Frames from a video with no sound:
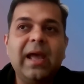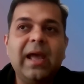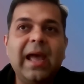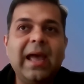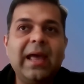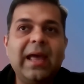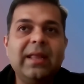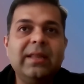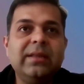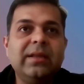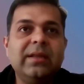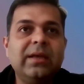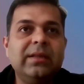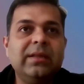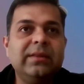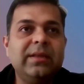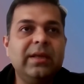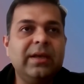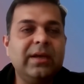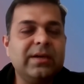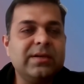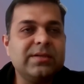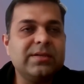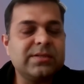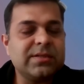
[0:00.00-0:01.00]
And
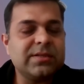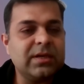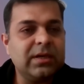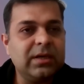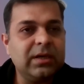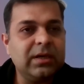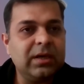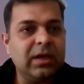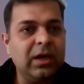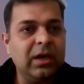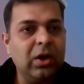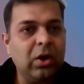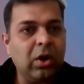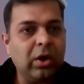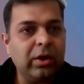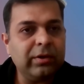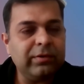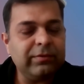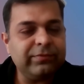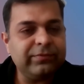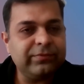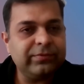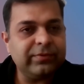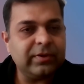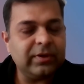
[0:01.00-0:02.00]
there's a lot
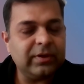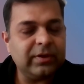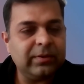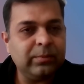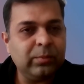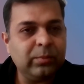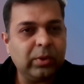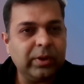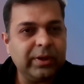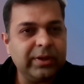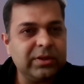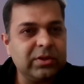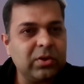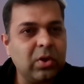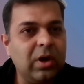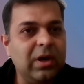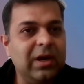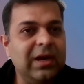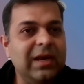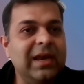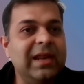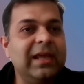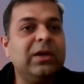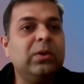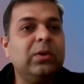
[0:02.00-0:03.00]
of what is
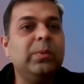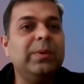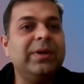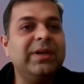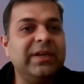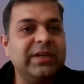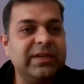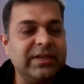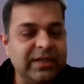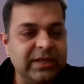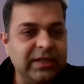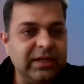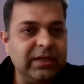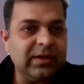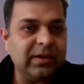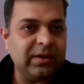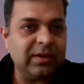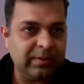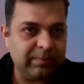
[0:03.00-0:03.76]
called liquidity